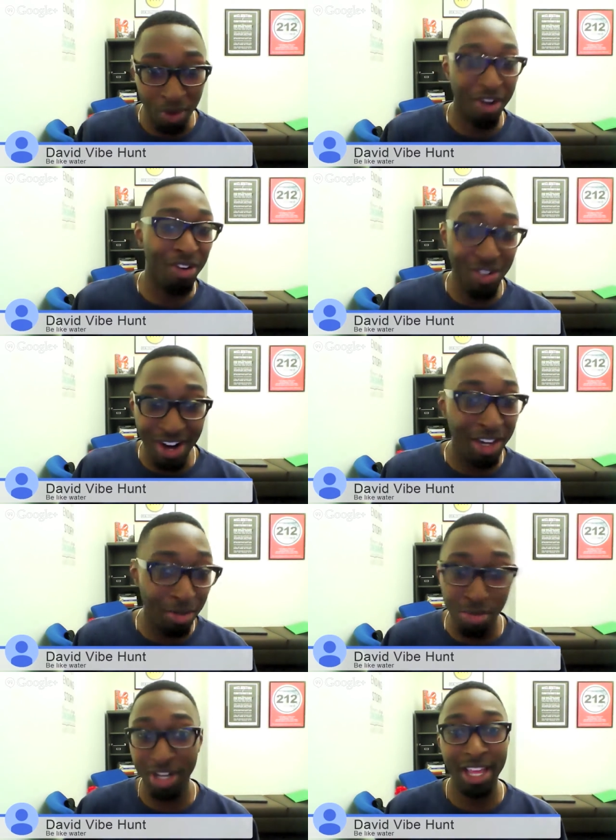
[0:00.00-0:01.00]
we are trying to
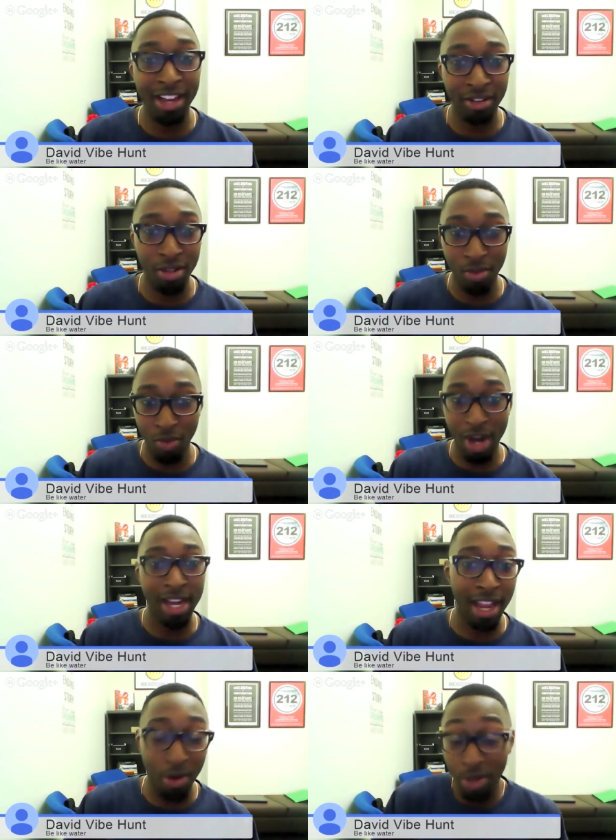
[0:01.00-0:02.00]
bring that to them right
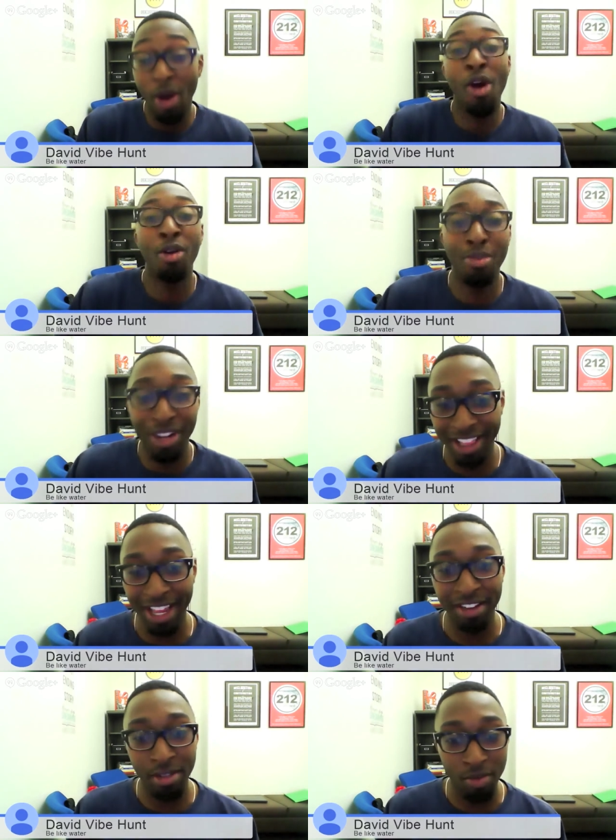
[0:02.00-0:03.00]
now we are bringing
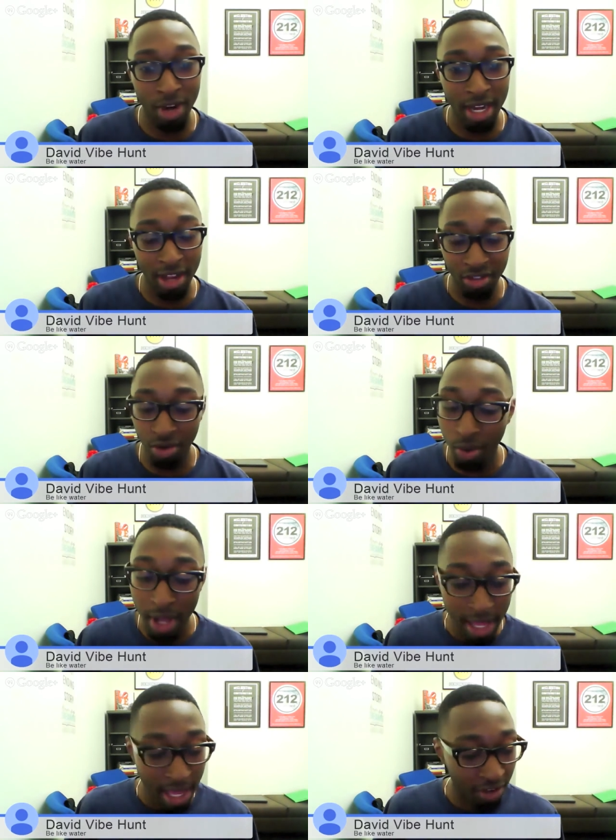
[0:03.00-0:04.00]
that to them right now so
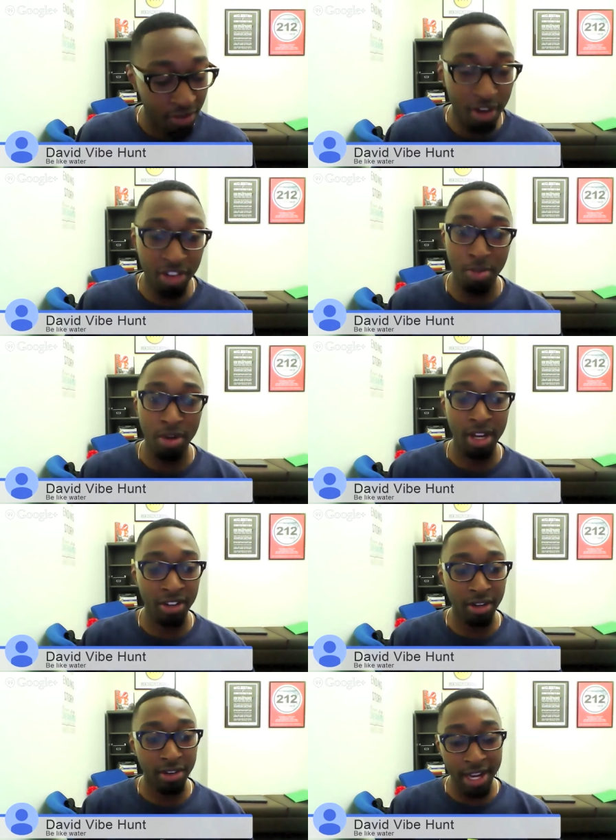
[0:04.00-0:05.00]
as far as the
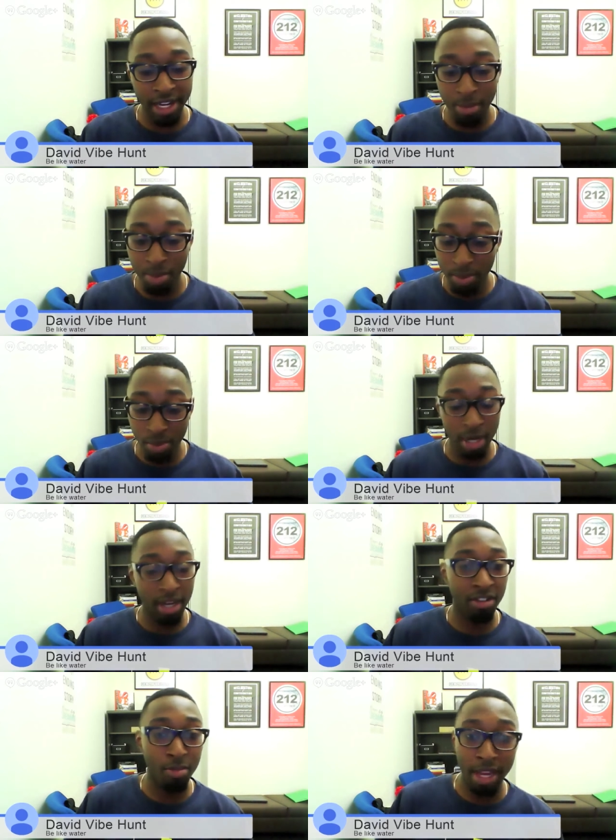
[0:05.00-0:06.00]
production is lined up people can
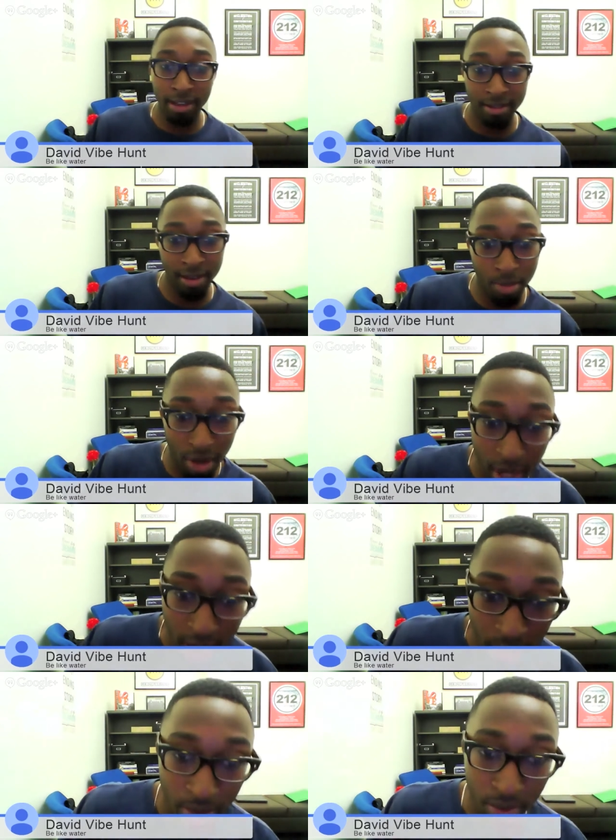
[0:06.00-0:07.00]
expect december
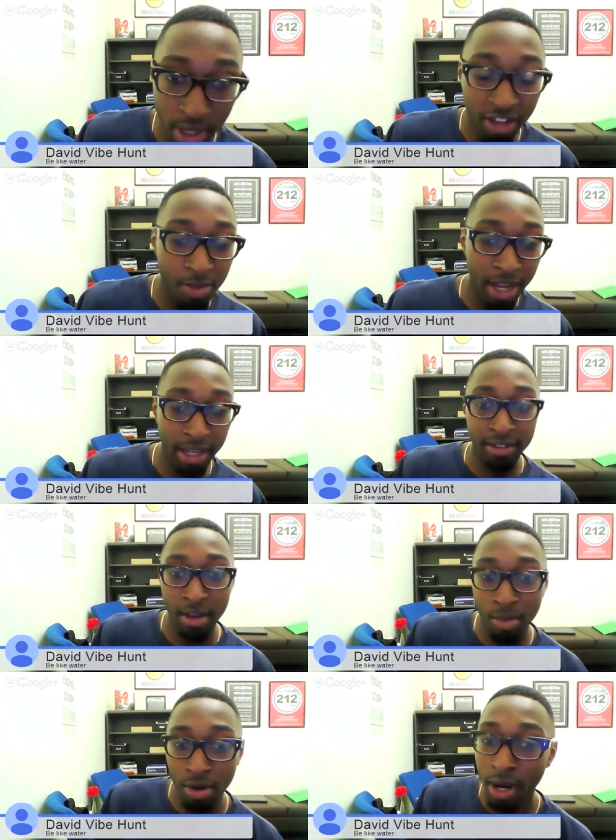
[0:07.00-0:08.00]
people can expect
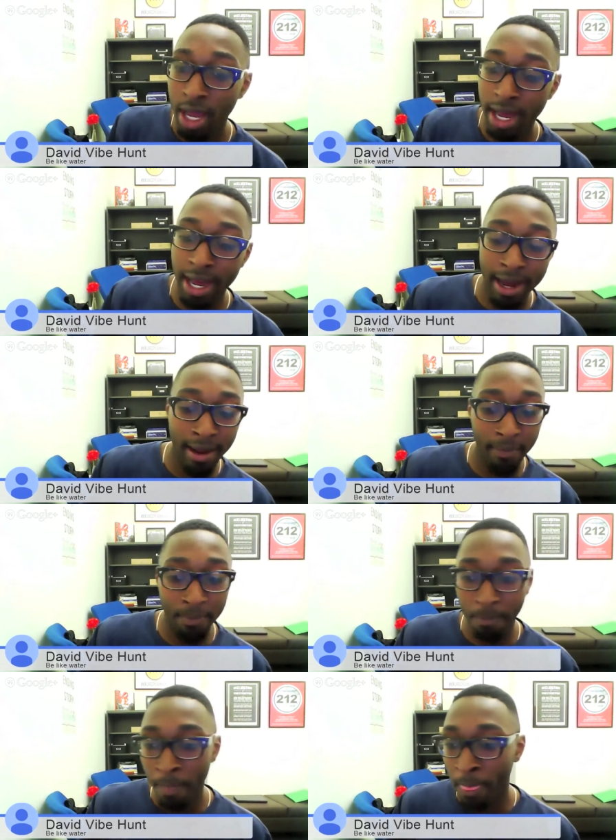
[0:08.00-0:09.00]
december
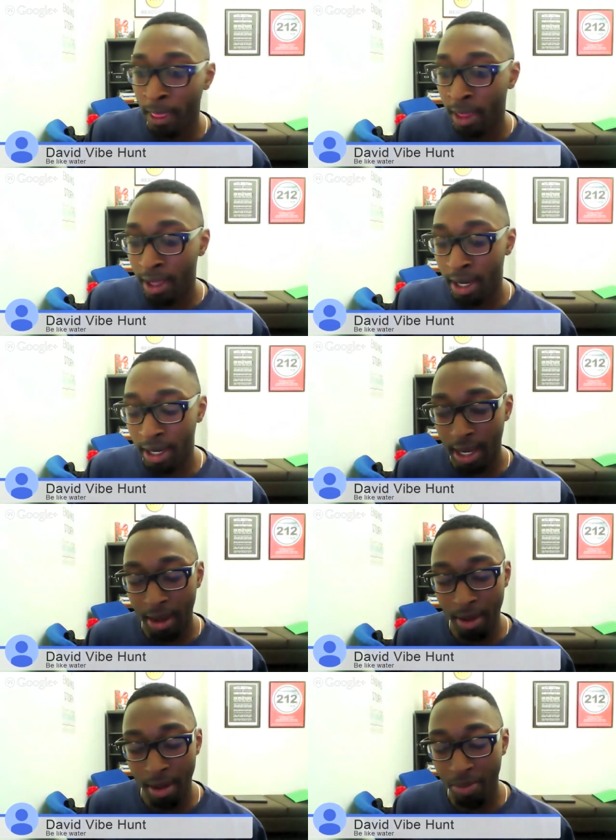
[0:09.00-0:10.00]
um,
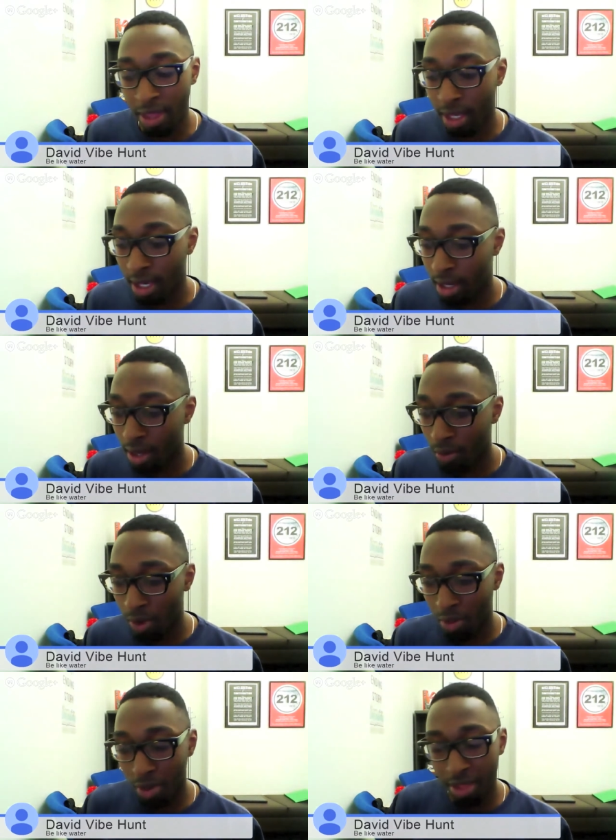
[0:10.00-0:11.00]
uh, I'm thinking
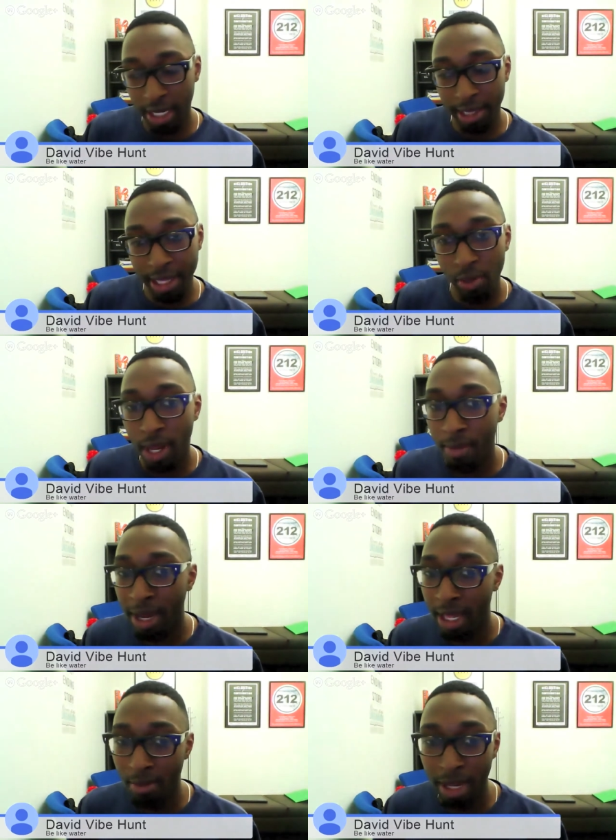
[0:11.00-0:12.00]
with, with any leeway, it
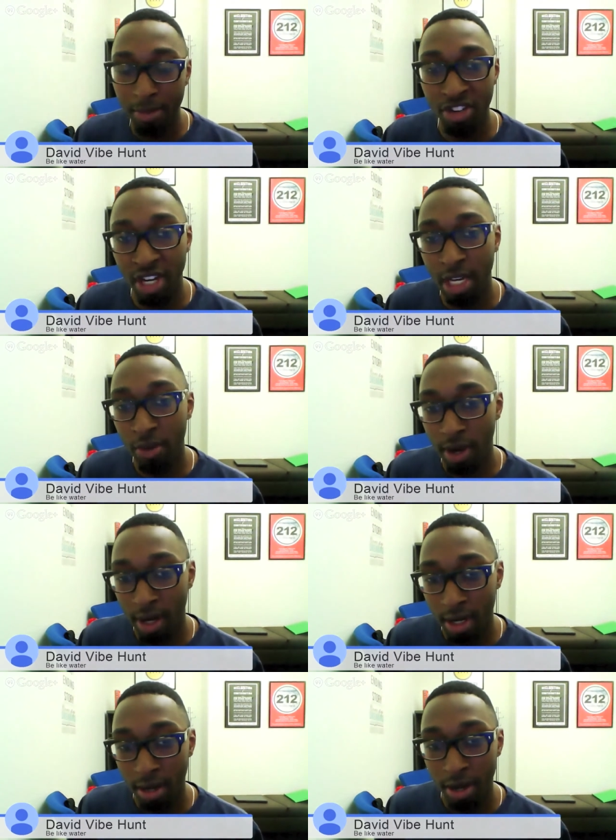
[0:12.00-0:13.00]
might it might be
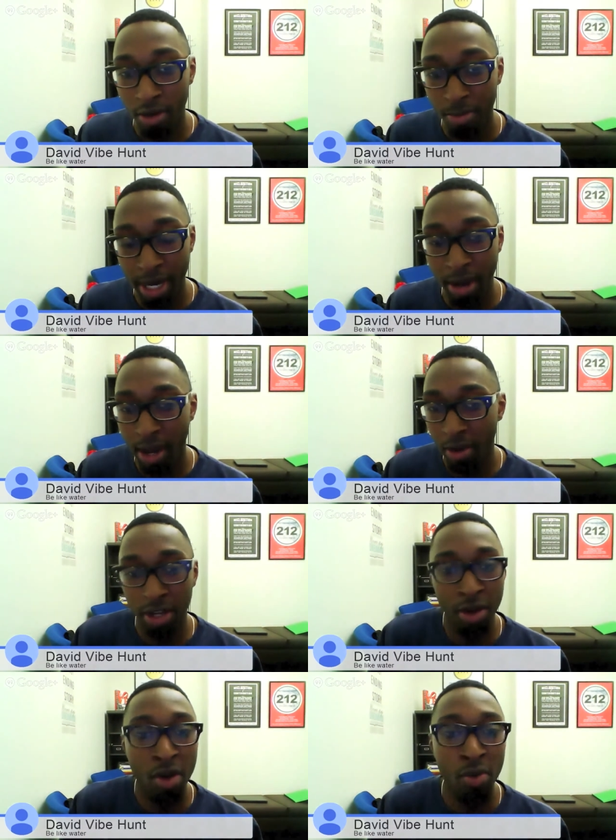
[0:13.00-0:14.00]
January, you know. But I,
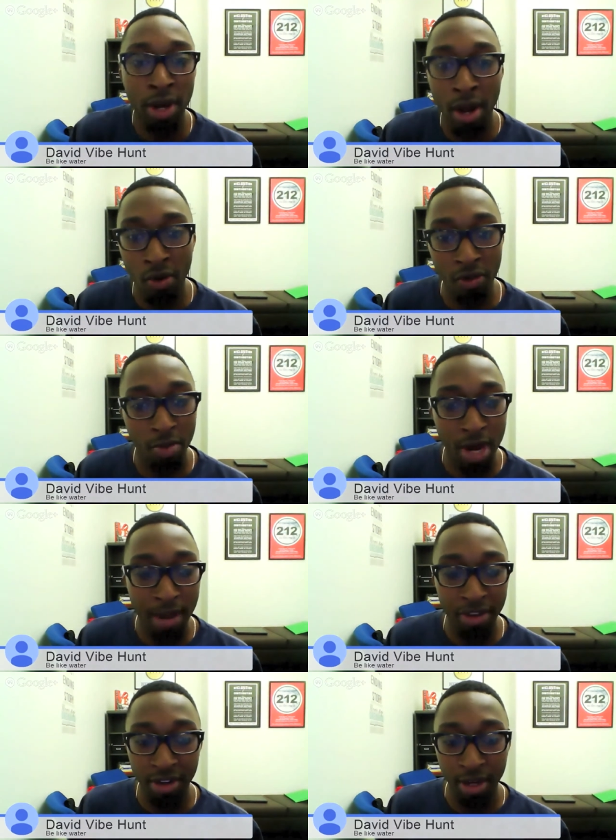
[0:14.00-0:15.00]
you don't want to
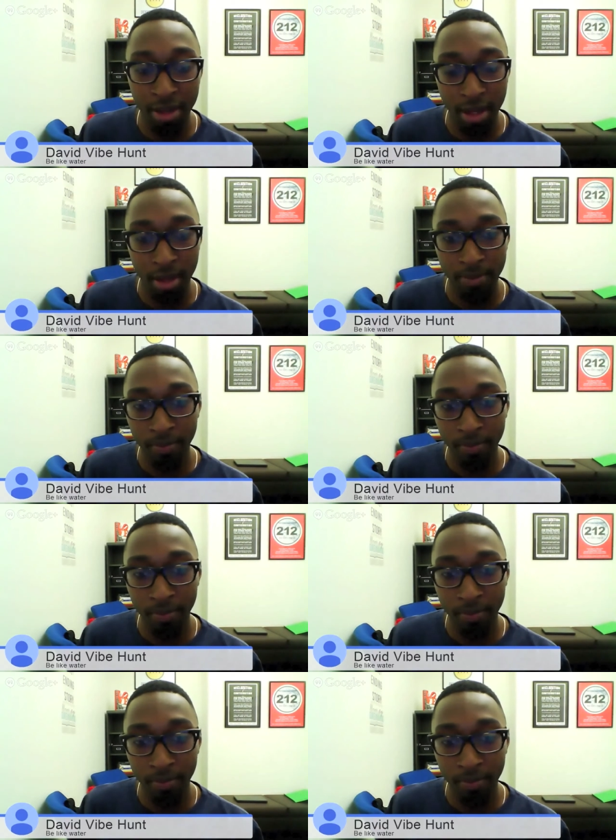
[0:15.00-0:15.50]
overpromise anything.